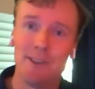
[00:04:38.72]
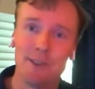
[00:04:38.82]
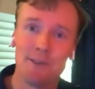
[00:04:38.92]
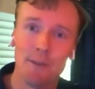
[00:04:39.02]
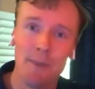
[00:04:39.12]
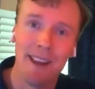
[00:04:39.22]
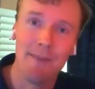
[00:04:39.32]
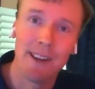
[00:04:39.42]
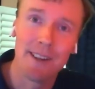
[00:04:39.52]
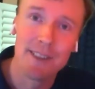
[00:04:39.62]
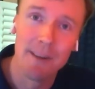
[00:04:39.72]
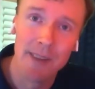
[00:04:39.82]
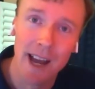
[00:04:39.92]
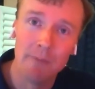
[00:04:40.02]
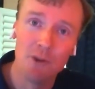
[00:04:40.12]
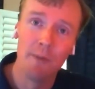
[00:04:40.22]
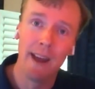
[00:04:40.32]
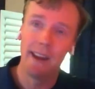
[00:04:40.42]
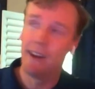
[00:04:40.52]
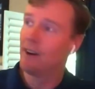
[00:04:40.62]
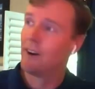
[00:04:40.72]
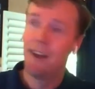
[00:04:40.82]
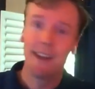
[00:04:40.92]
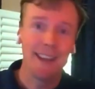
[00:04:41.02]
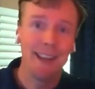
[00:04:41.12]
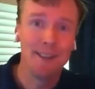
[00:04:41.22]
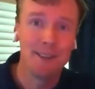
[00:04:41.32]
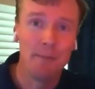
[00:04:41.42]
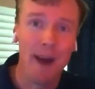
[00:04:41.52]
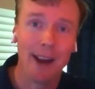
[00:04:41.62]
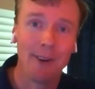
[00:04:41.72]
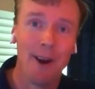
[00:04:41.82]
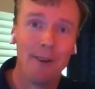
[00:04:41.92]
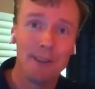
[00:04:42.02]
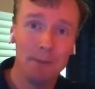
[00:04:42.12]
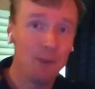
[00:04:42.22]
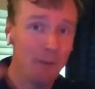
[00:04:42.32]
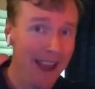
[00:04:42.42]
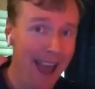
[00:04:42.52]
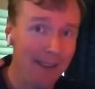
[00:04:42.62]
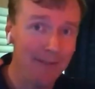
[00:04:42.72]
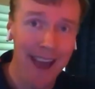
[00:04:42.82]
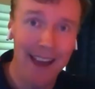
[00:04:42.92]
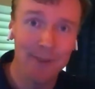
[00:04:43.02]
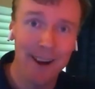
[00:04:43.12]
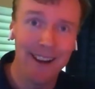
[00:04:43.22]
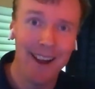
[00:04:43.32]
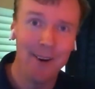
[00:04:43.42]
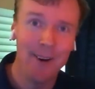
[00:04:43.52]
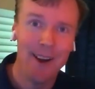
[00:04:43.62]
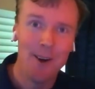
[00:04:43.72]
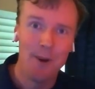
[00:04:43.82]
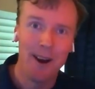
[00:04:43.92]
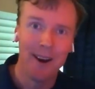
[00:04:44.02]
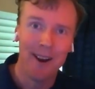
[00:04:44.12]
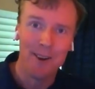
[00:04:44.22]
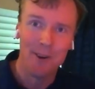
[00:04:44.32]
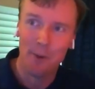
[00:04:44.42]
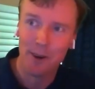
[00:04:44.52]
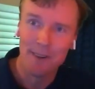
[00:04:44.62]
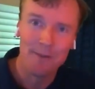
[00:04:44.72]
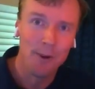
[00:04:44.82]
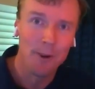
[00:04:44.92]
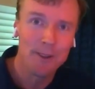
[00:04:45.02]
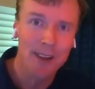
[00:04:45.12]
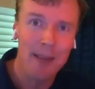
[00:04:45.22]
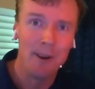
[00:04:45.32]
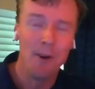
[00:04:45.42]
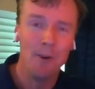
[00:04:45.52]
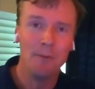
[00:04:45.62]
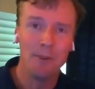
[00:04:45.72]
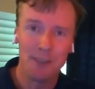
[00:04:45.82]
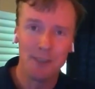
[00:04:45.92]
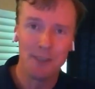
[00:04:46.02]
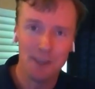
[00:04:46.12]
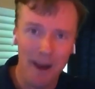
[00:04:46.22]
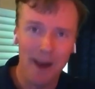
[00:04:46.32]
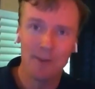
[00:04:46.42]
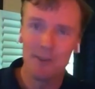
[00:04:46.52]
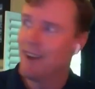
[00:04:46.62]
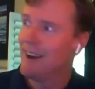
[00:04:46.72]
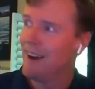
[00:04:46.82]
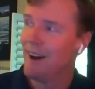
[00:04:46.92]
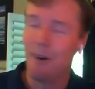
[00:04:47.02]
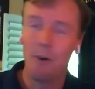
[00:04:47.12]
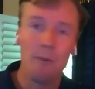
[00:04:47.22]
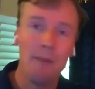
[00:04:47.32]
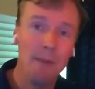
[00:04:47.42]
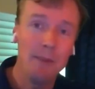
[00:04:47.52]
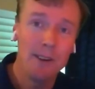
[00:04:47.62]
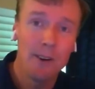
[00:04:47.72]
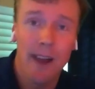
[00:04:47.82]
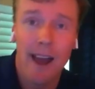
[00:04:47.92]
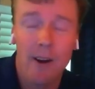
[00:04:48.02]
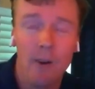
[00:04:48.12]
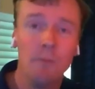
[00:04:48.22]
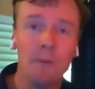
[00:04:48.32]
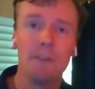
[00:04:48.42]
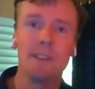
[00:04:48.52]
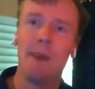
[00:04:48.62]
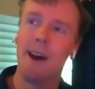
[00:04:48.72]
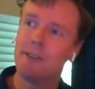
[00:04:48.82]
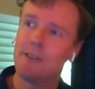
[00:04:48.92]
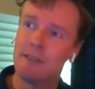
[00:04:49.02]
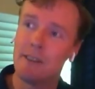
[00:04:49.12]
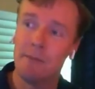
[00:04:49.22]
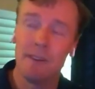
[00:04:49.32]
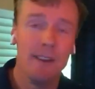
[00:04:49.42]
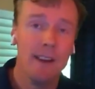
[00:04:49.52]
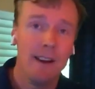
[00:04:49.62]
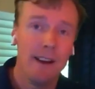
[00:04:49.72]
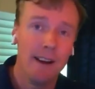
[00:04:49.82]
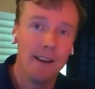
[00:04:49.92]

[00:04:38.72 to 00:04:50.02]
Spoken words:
patience for me, because sometimes you may hear kids in the background. Some of you may have that right now where you're working full-time at home with a spouse, or maybe you're at home with the spouse and someone